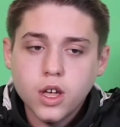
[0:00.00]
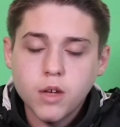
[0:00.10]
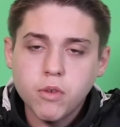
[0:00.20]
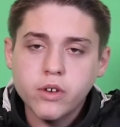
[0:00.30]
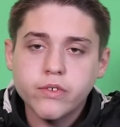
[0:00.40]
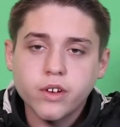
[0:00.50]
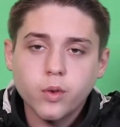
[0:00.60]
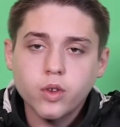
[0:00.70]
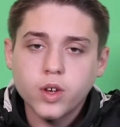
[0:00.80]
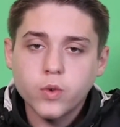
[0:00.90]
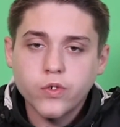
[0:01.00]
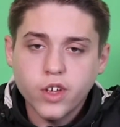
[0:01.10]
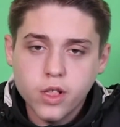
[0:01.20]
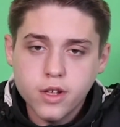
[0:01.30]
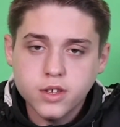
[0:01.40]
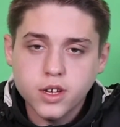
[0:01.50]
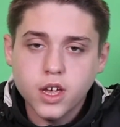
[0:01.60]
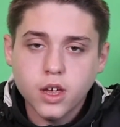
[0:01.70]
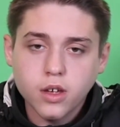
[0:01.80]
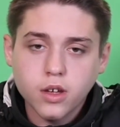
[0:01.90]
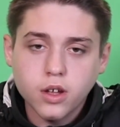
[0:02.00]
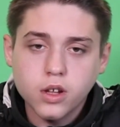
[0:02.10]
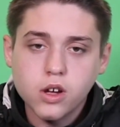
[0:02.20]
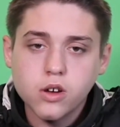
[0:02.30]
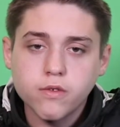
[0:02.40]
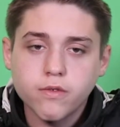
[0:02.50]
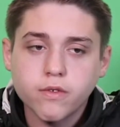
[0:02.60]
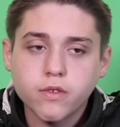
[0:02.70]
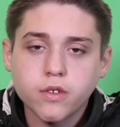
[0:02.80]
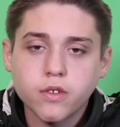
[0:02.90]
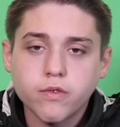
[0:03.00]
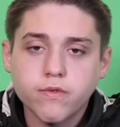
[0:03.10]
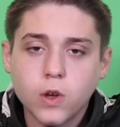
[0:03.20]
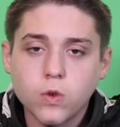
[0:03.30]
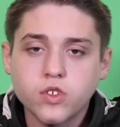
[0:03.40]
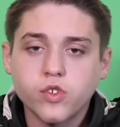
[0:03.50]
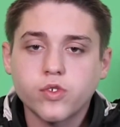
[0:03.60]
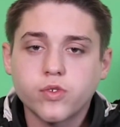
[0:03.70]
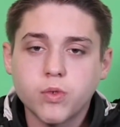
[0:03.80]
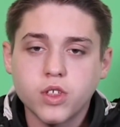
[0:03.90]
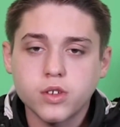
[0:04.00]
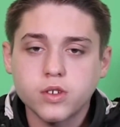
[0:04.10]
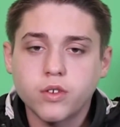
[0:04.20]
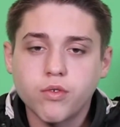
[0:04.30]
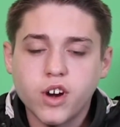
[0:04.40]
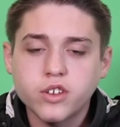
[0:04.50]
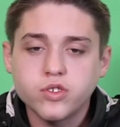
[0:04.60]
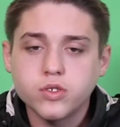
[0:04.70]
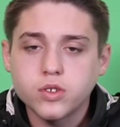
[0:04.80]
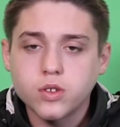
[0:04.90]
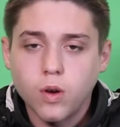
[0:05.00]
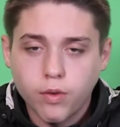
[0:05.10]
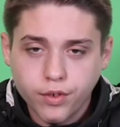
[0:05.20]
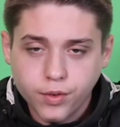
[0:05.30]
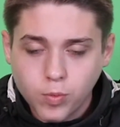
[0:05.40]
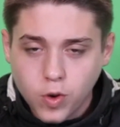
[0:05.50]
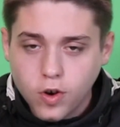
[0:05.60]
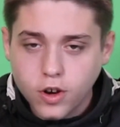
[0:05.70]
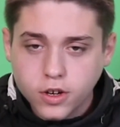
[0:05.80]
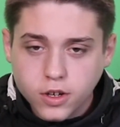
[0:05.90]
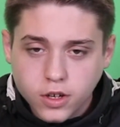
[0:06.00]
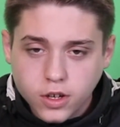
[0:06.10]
In my photos I like to get a lot of photos where there's grass and stuff and water.